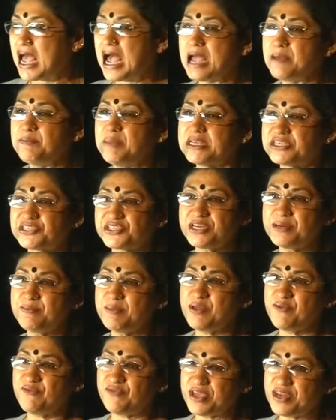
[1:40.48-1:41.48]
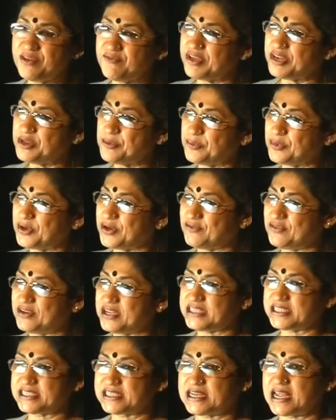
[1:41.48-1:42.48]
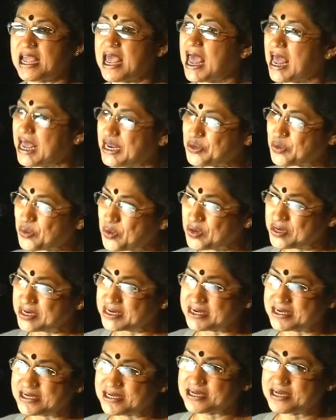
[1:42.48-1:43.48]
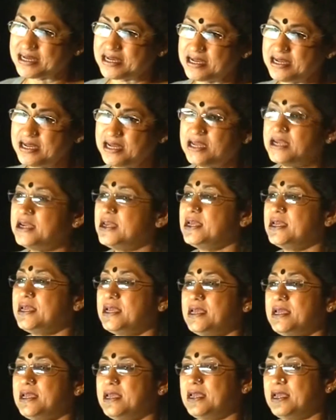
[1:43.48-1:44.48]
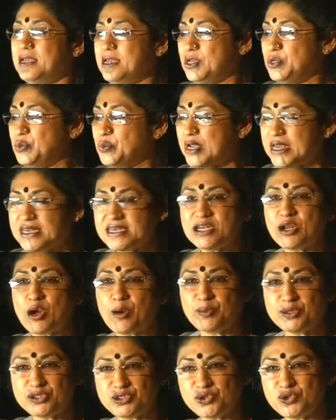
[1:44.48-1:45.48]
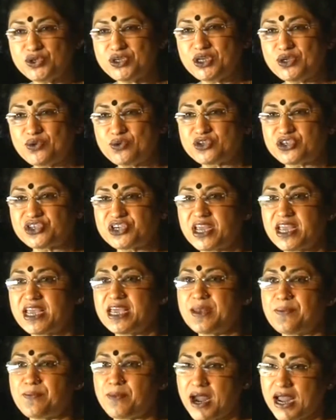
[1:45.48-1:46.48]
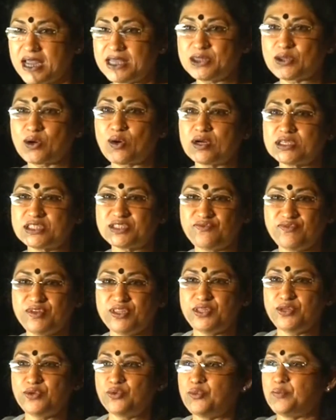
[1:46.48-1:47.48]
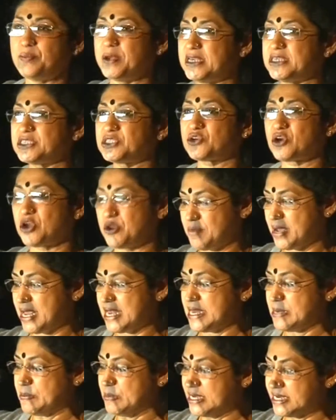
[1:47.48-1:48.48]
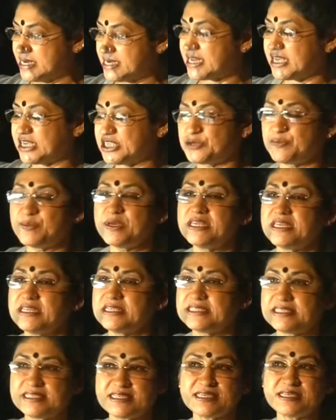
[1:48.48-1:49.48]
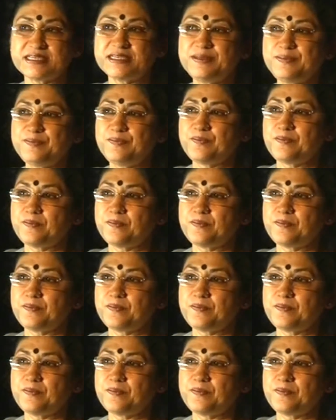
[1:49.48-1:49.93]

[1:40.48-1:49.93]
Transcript: I'm extremely very privileged and honored to get an opportunity to share my thoughts with you based on my limited experience here.